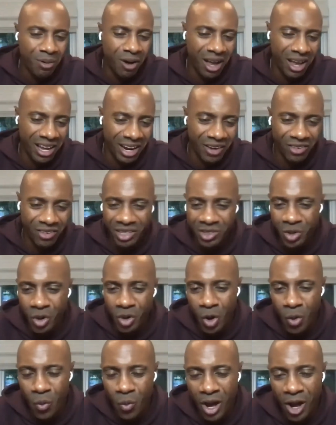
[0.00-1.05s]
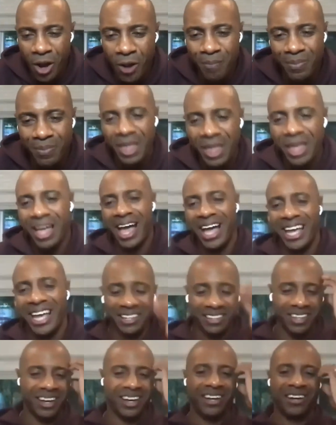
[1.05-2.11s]
Brian, everything's going well. I
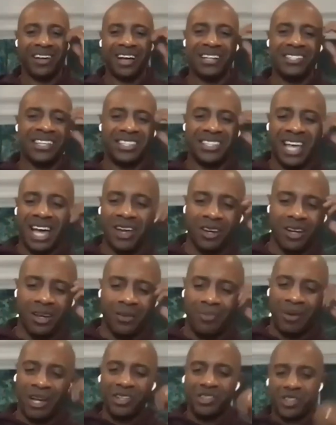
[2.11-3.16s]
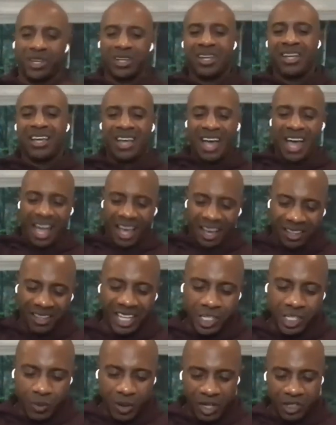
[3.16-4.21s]
get done. I sit down on the bench. I
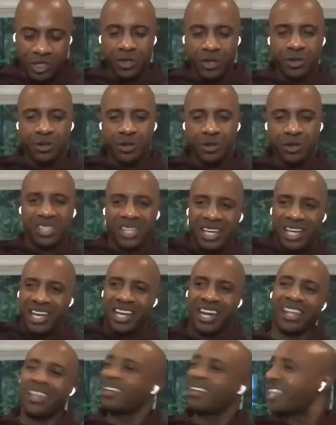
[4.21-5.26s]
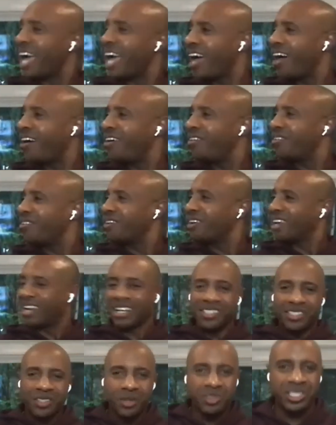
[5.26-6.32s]
unlace my shoes. And I look down
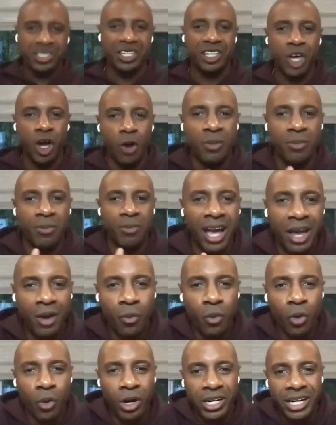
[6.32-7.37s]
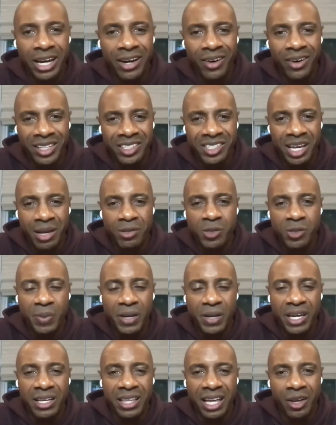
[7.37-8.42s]
and I still see Kobe Bryant working out at the same
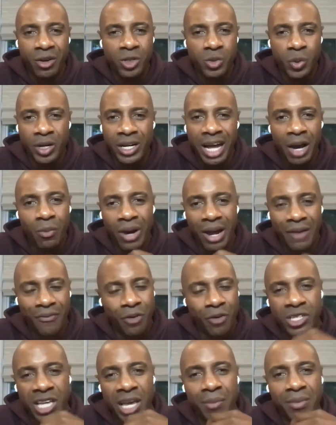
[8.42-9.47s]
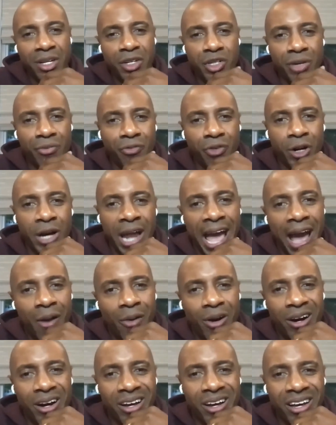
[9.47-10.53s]
speed that he was working out when I first came in the gym for an
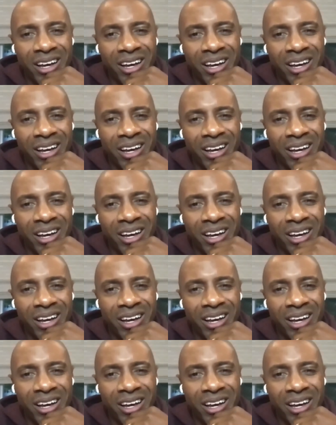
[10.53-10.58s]
hour.